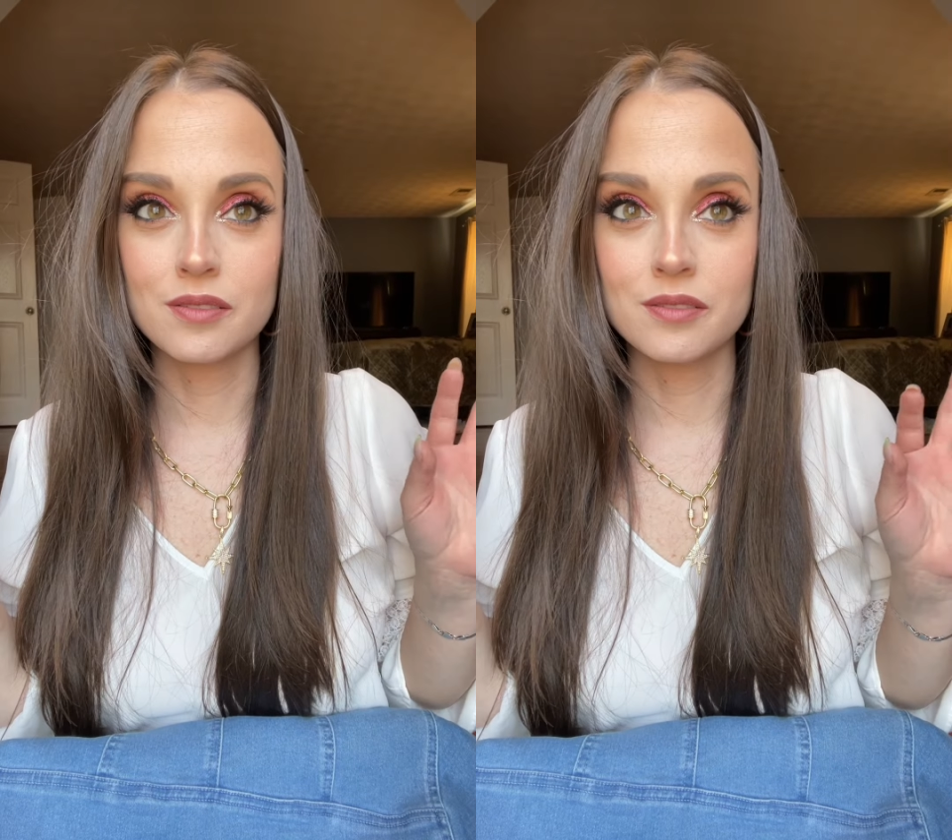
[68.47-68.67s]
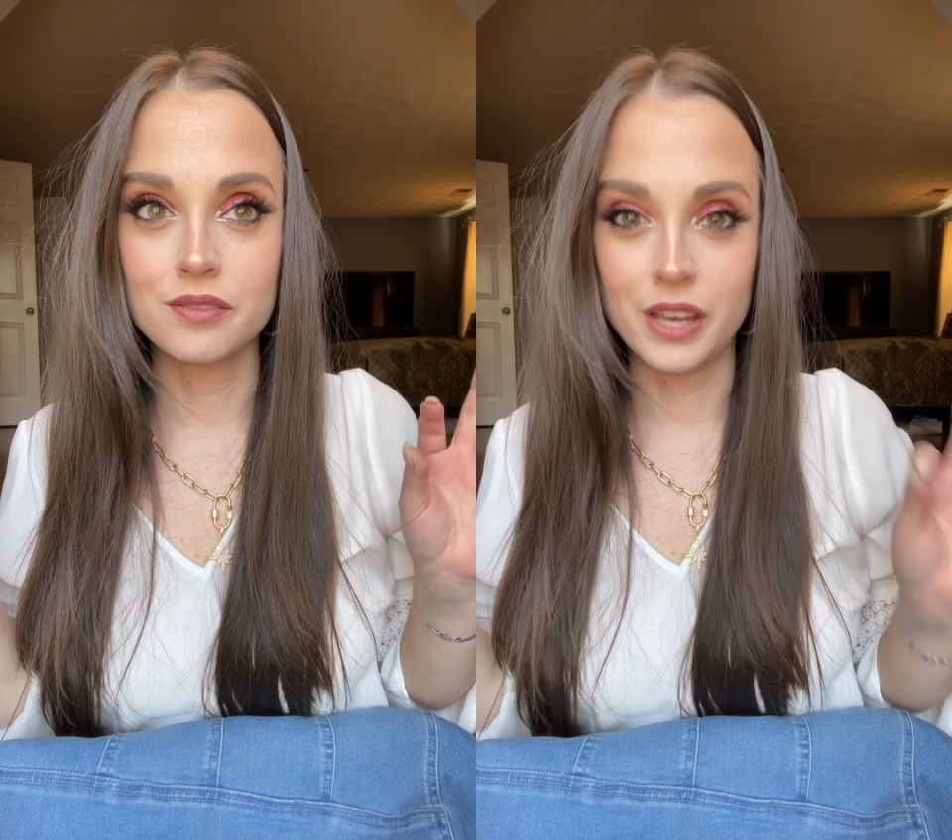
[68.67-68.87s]

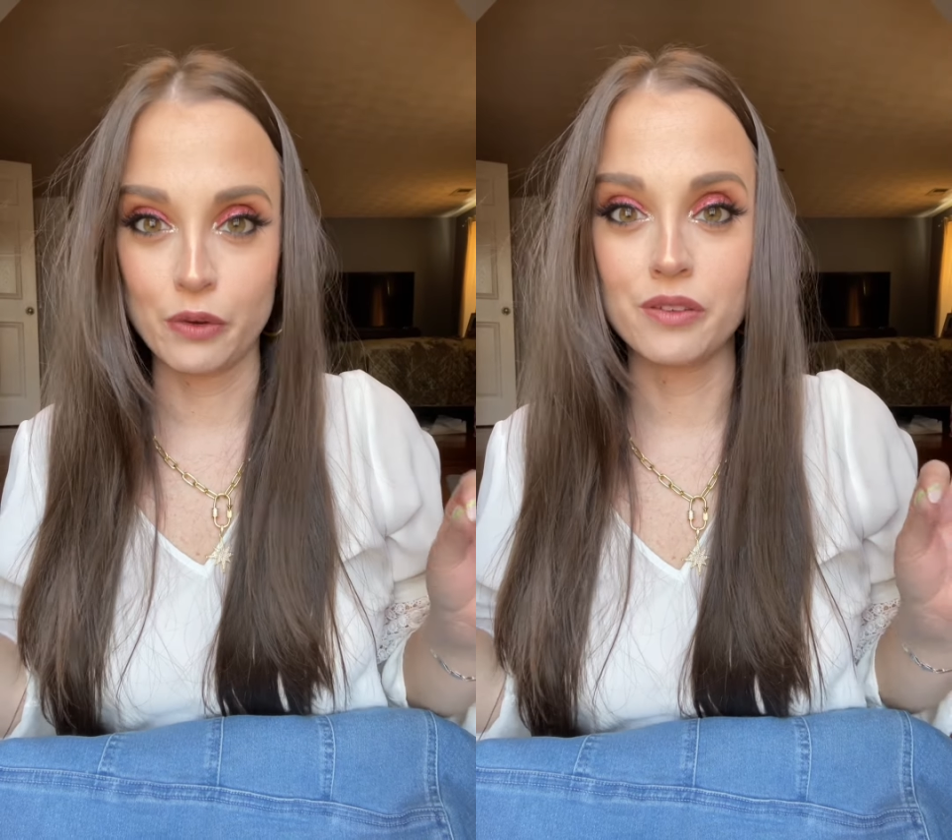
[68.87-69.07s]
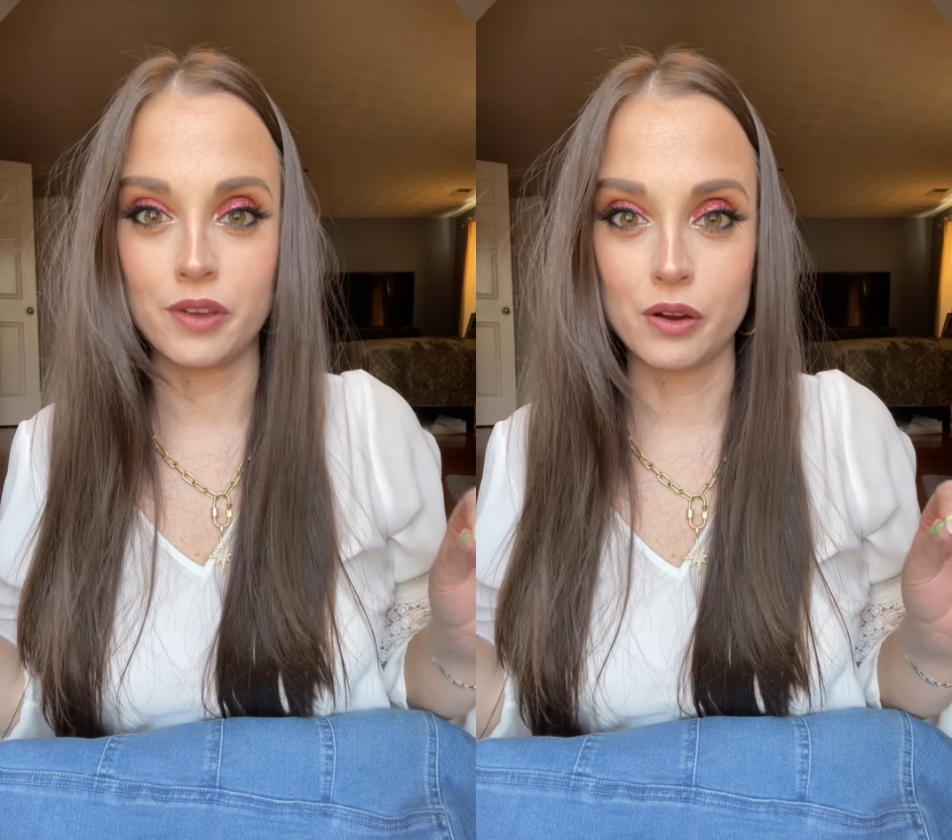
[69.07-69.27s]

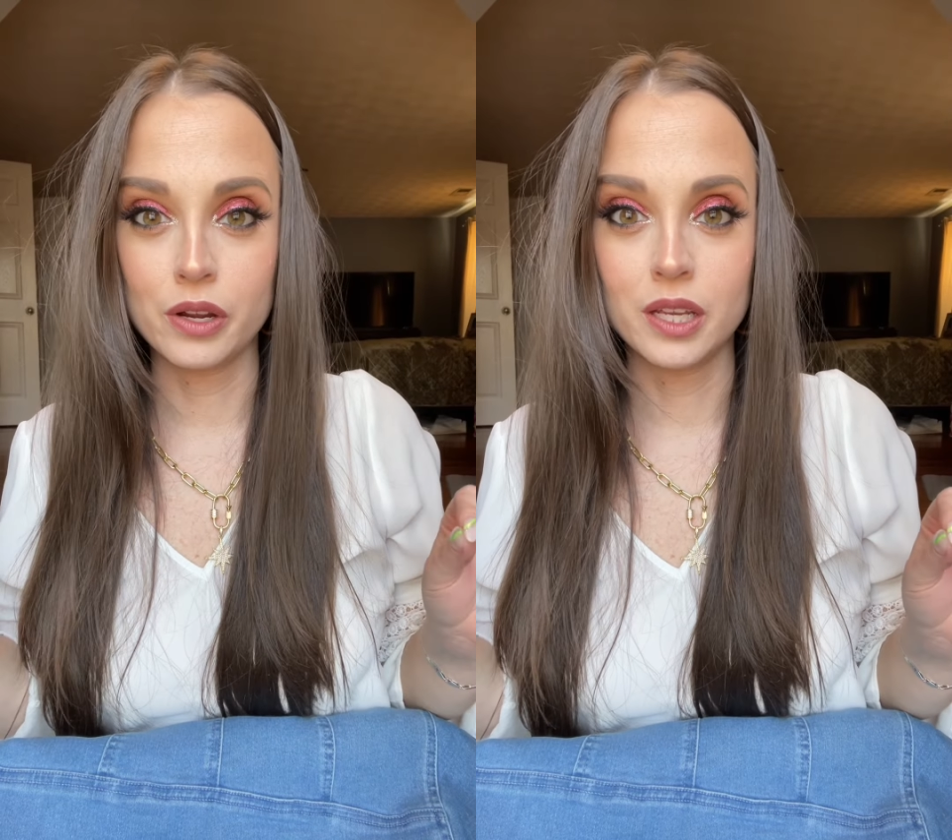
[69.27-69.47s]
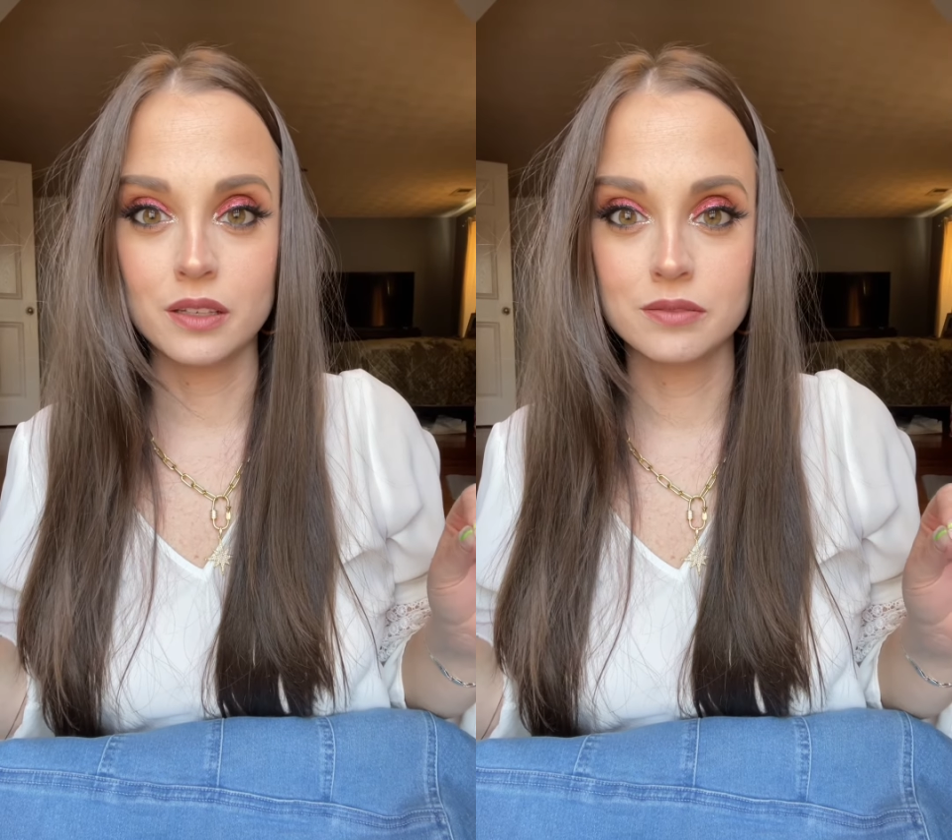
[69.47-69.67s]
very,
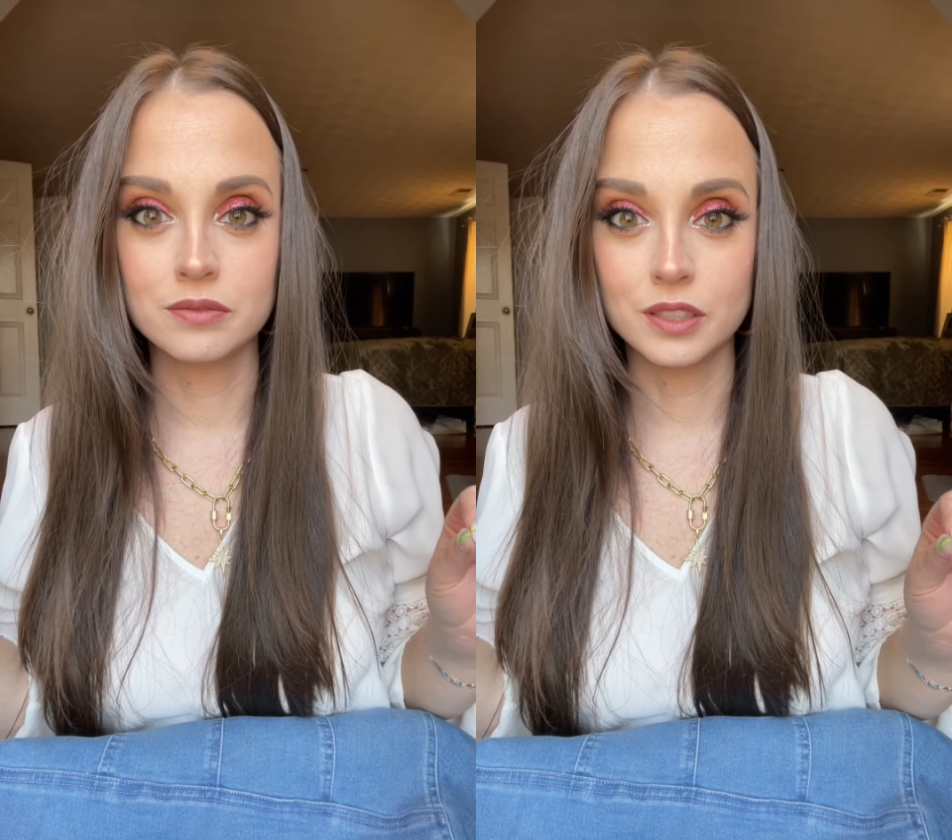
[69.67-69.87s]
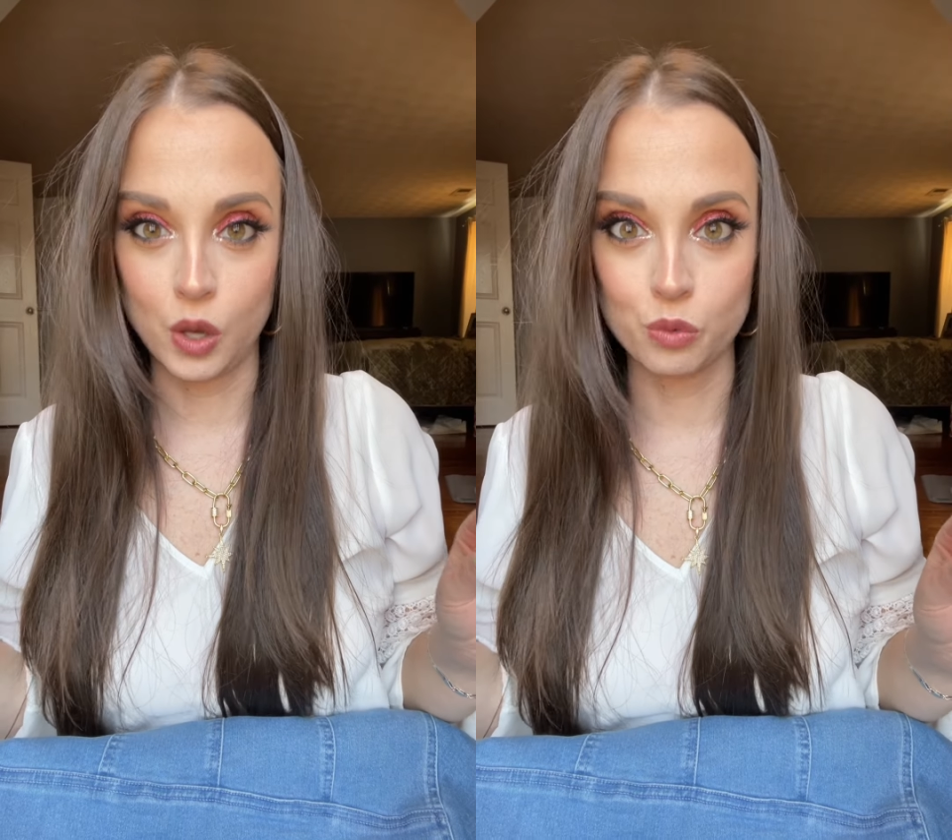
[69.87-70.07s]
very
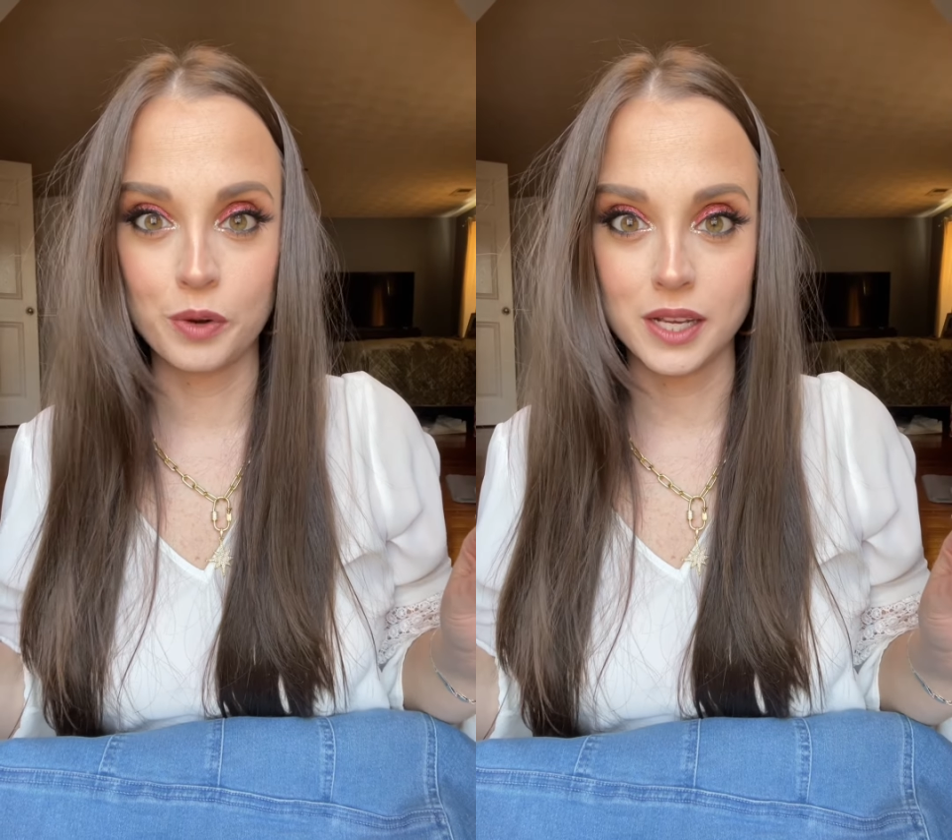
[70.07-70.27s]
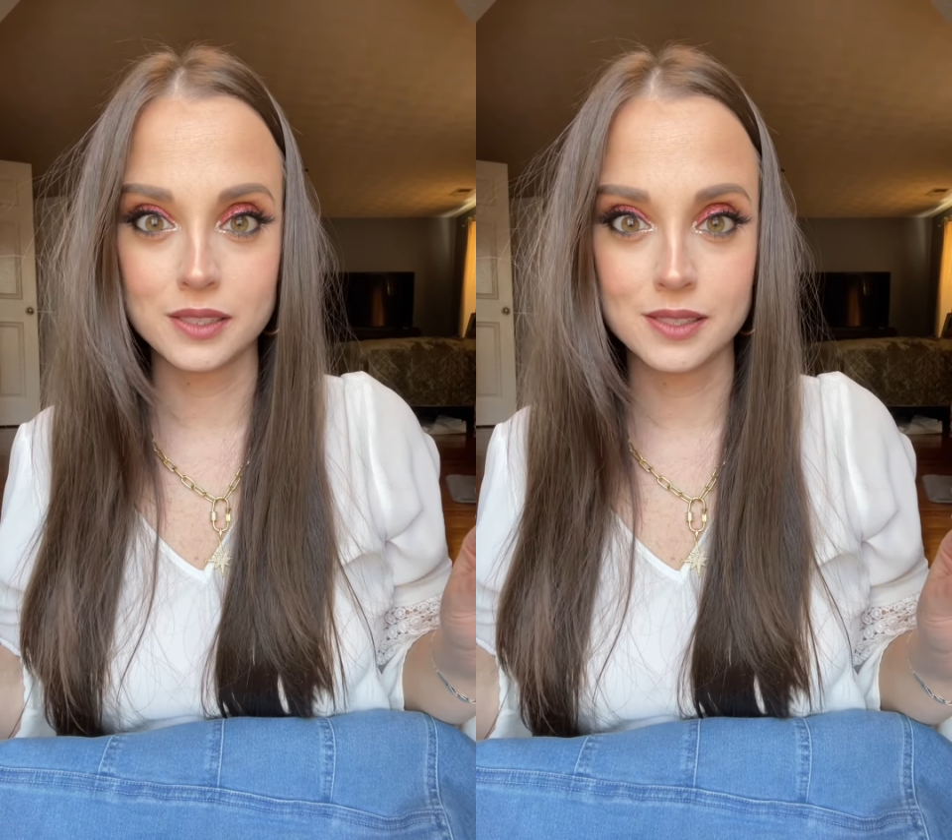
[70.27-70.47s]
low
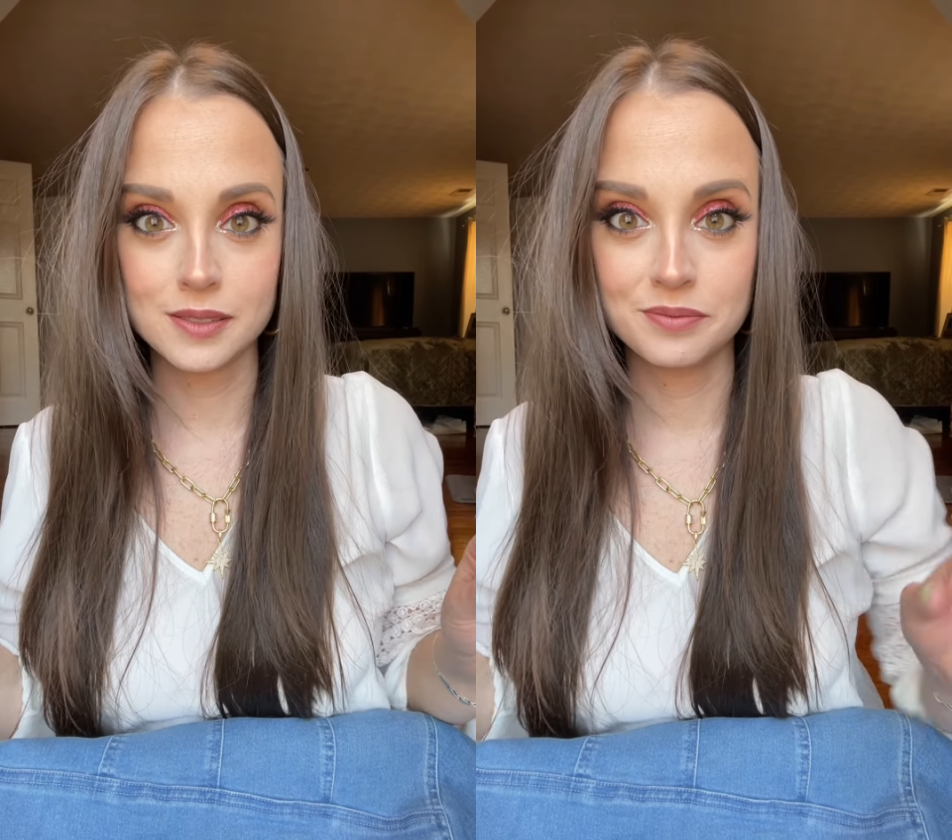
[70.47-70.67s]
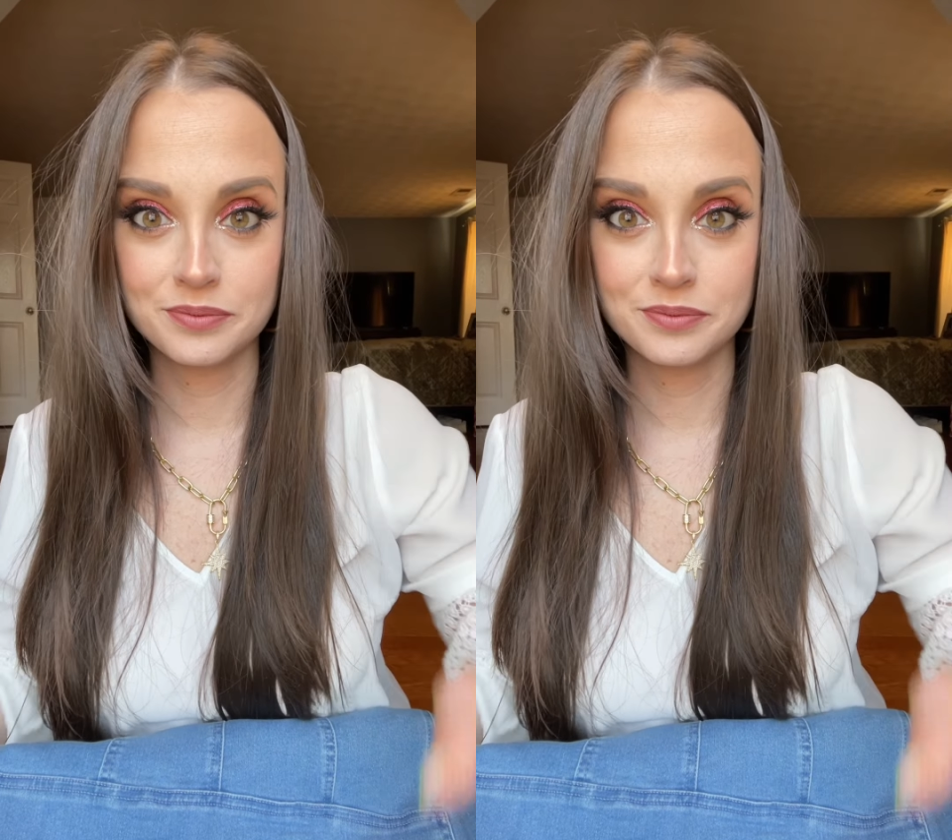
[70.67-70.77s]
priced.